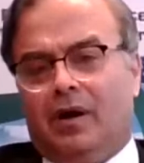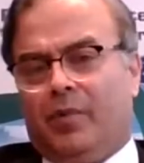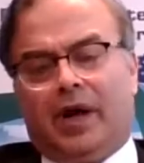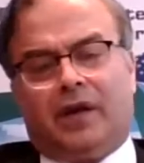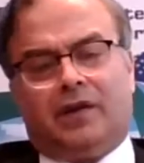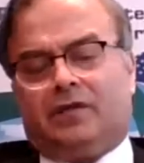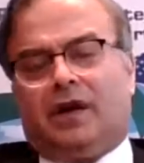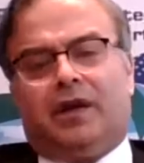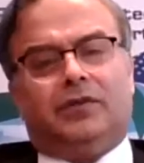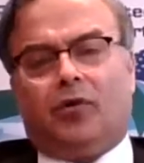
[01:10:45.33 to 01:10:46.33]

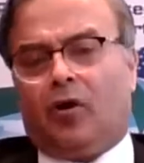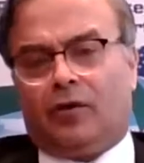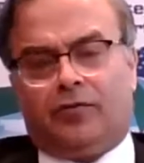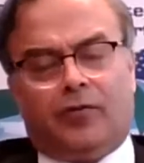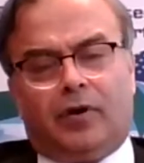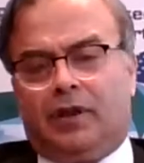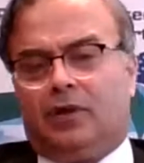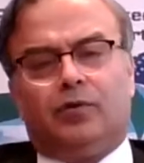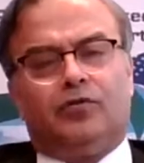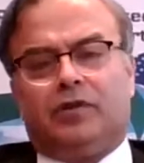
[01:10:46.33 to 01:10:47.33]
Pakistan is all for
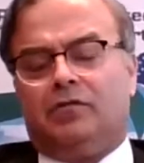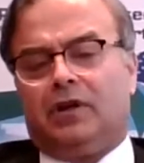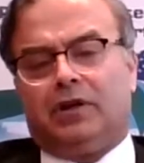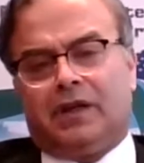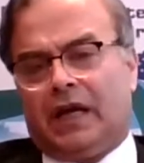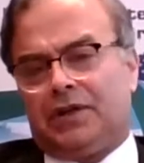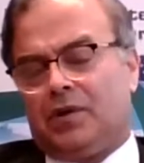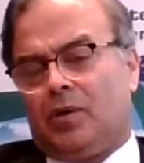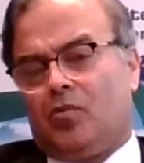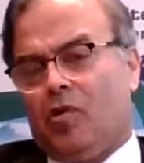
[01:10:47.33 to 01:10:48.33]
inclusive
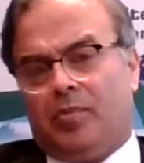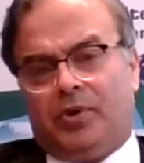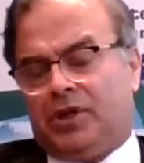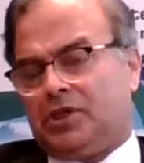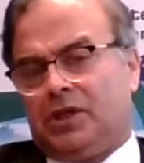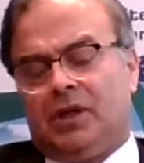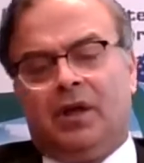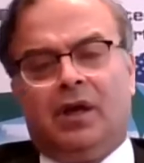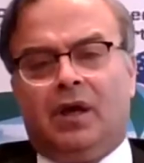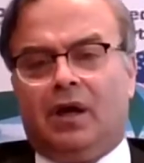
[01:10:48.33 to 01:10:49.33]
international cooperation,
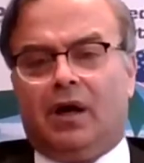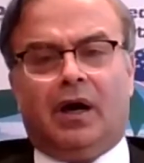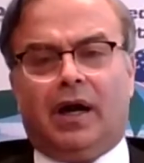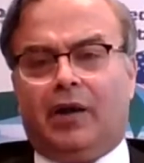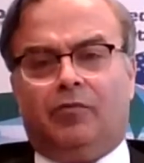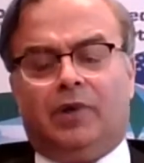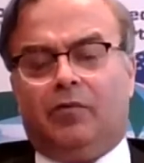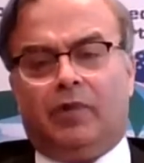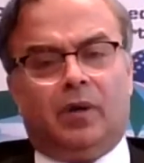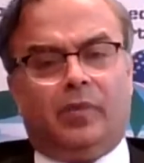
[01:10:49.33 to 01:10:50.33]
and we
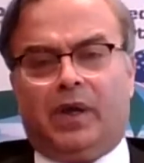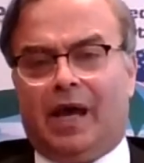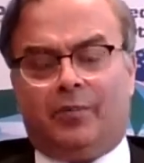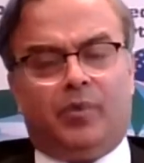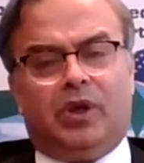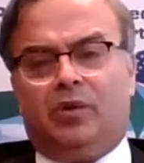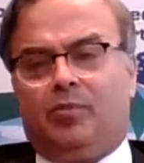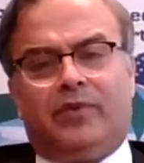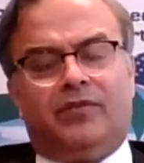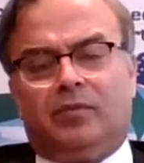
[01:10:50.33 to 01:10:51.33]
will be happy in
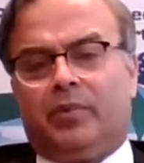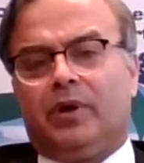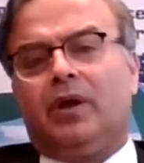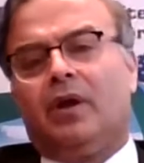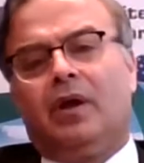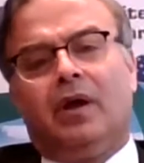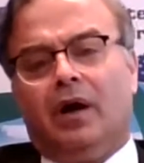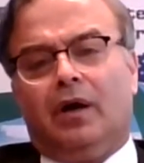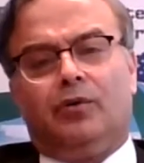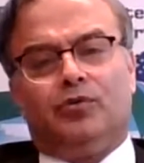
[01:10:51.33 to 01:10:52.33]
principle
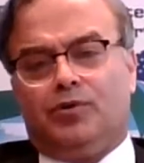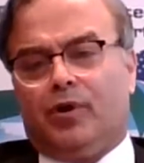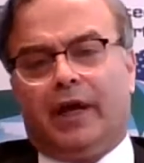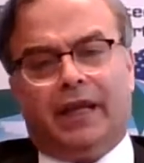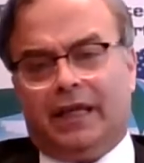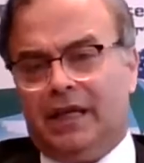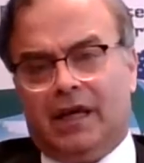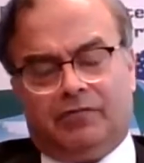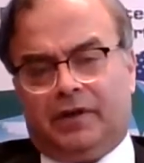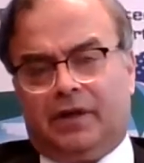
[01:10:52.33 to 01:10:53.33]
to join any
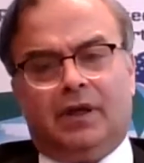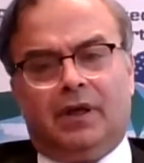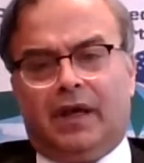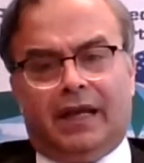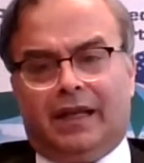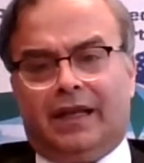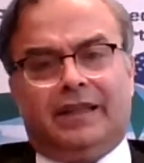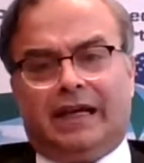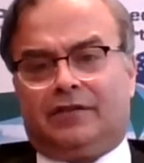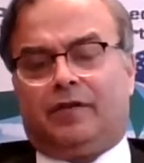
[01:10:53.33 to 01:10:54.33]
effort. And then
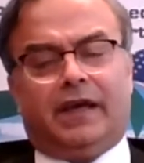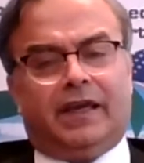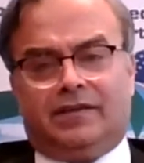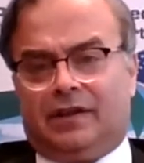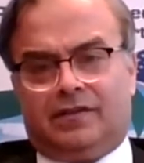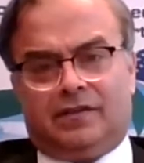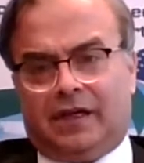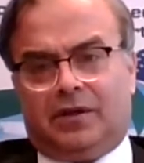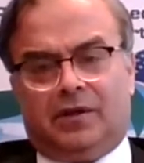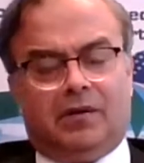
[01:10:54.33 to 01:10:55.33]
that's why, as I
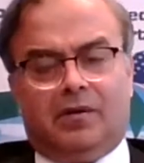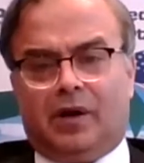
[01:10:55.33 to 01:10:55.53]
said, we